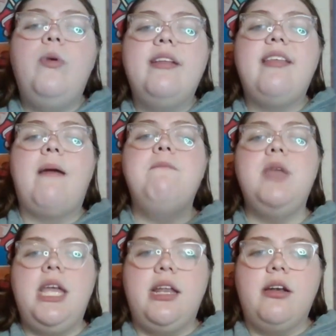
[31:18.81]
What does that
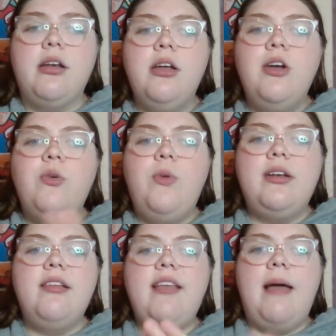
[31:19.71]
mean?
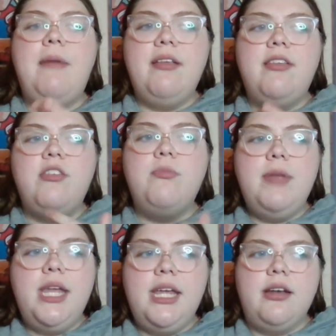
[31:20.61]
What does that message
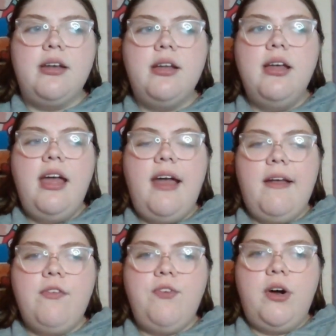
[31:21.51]
mean
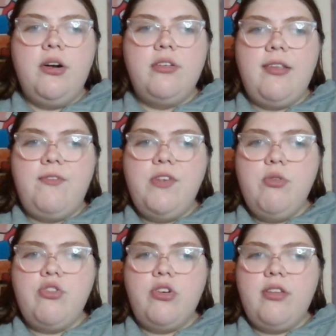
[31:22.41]
as far as the
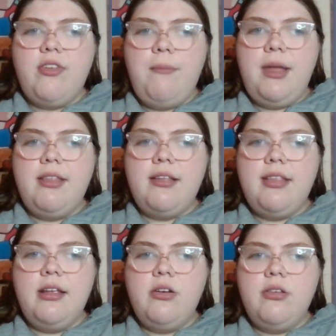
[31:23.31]
future? Does it mean that
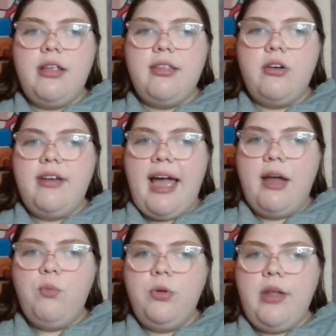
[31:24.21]
their
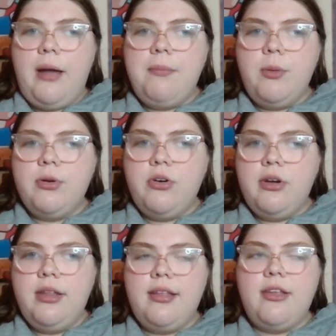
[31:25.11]
dad will not be
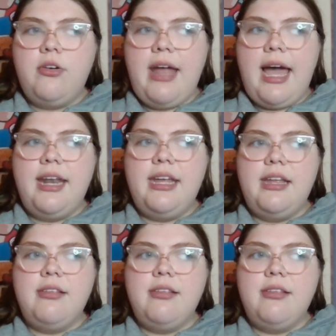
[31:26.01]
returning, that their dad